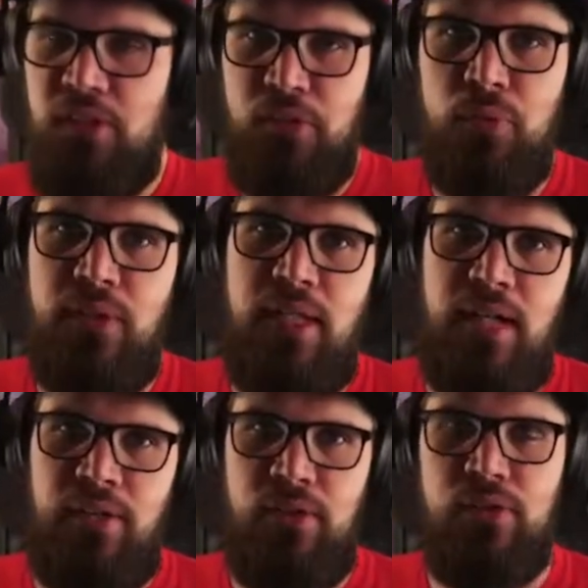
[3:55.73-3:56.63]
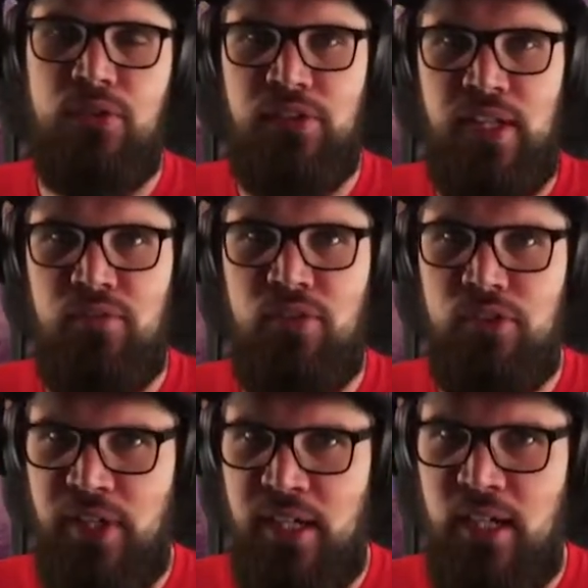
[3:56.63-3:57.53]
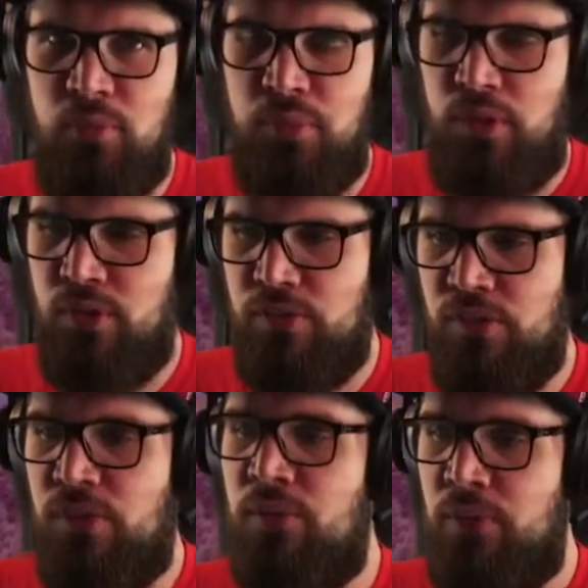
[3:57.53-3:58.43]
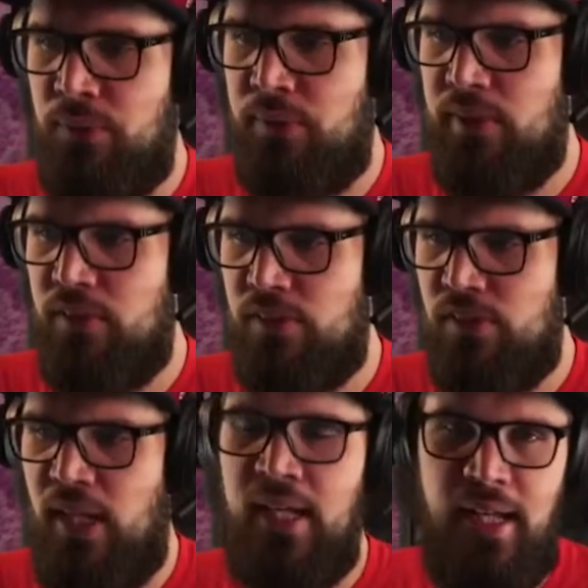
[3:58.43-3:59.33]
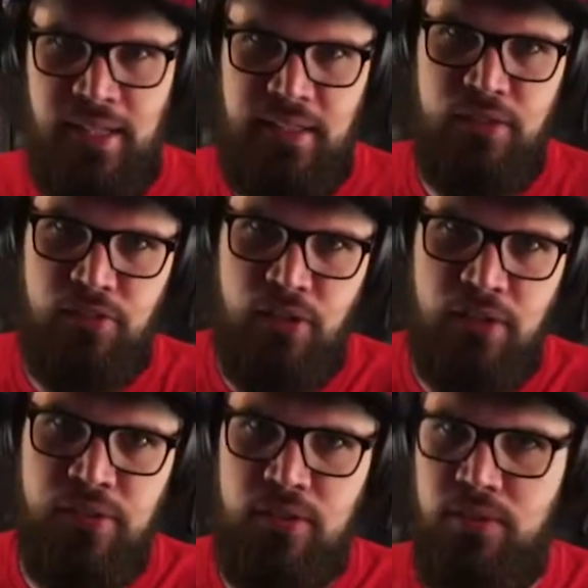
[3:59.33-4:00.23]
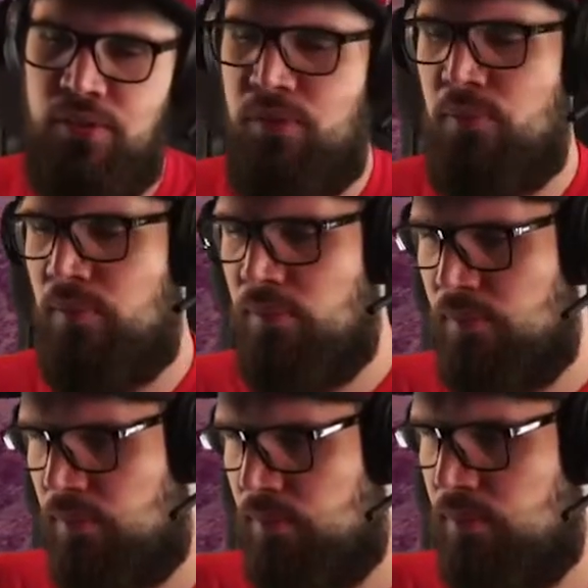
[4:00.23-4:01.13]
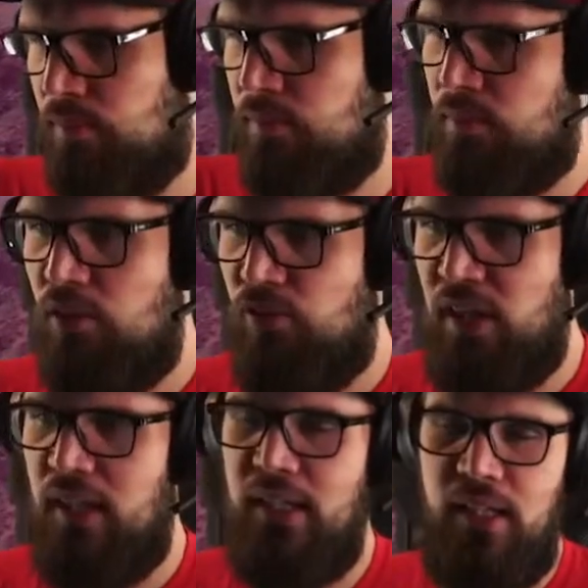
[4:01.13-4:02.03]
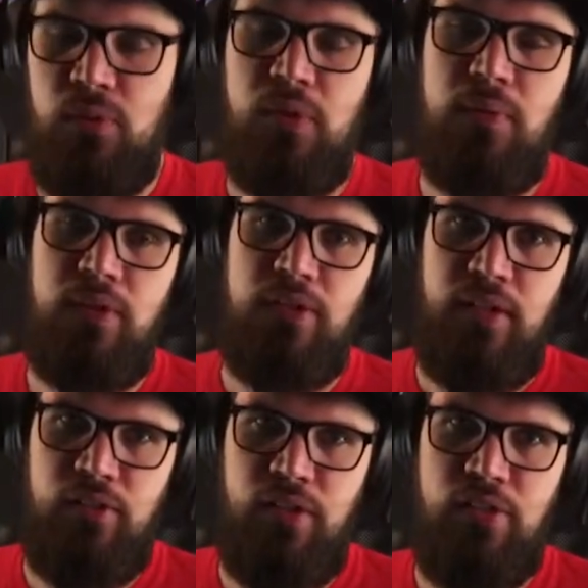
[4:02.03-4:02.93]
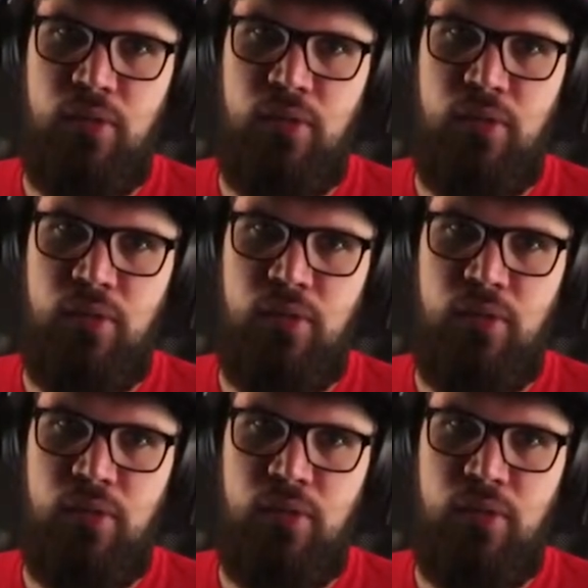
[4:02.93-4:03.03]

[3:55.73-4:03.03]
Plus it will allow you to scan for trade outposts, ruins and alien structures. Finally, you will want to install